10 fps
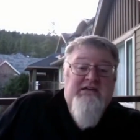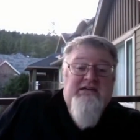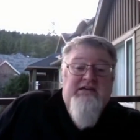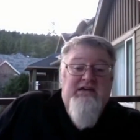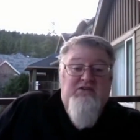He
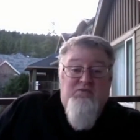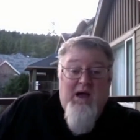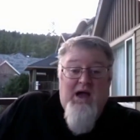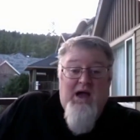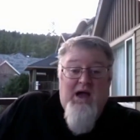goes, wow,
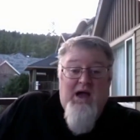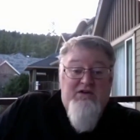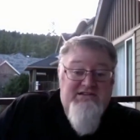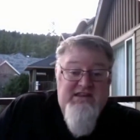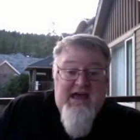you believe
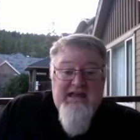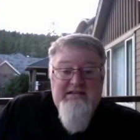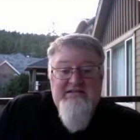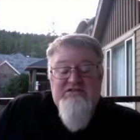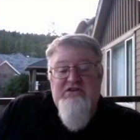because of that?
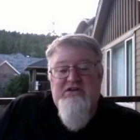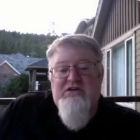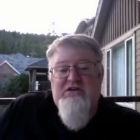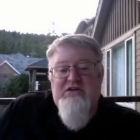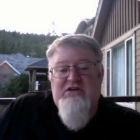So you can
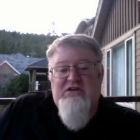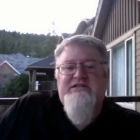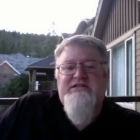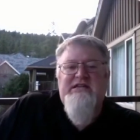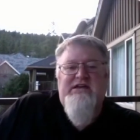already
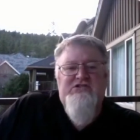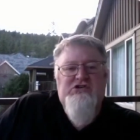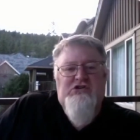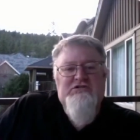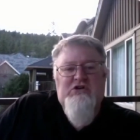see that in
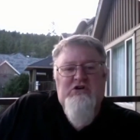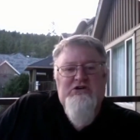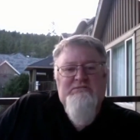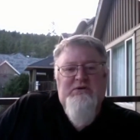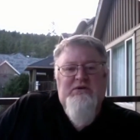John's
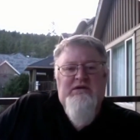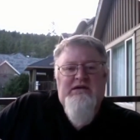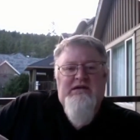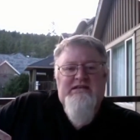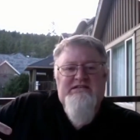gospel,
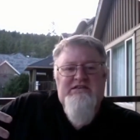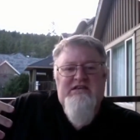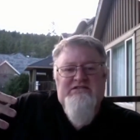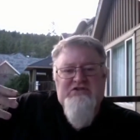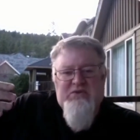It's,
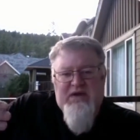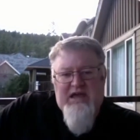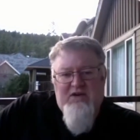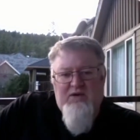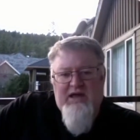it's through
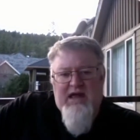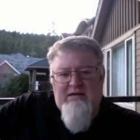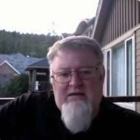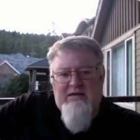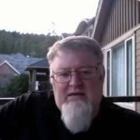hearing and
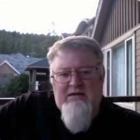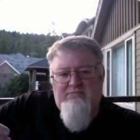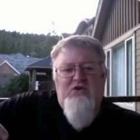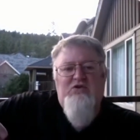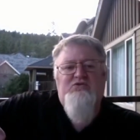belief in
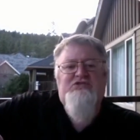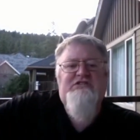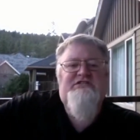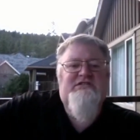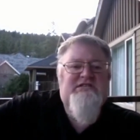who
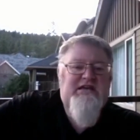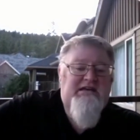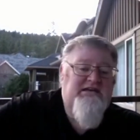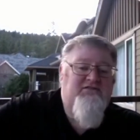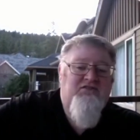Jesus is
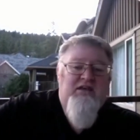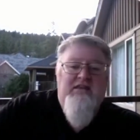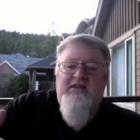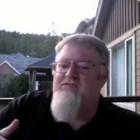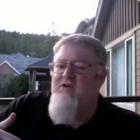
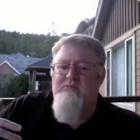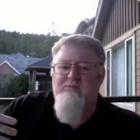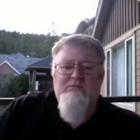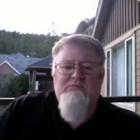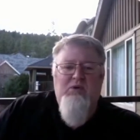that's far more
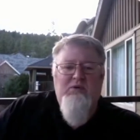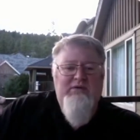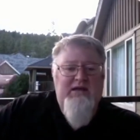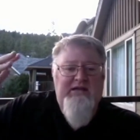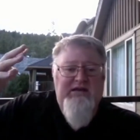important
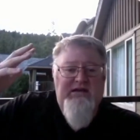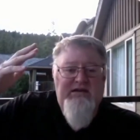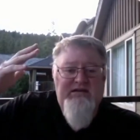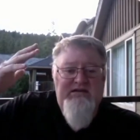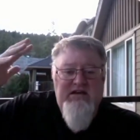than the,
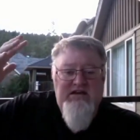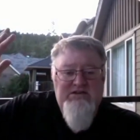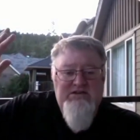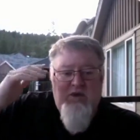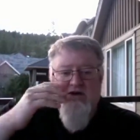the signs
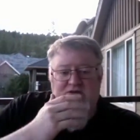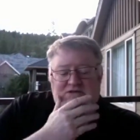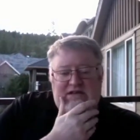and wonders.